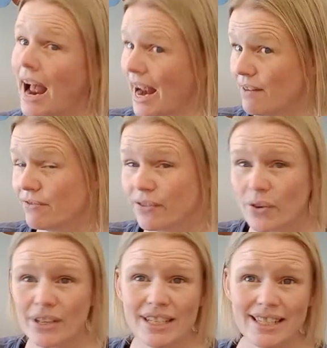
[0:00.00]
And
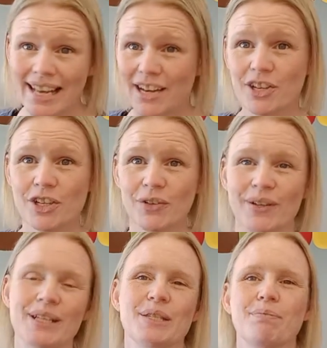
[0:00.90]
for
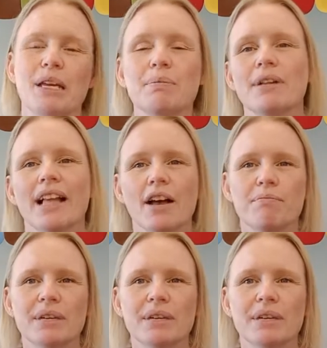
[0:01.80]
centuries, people have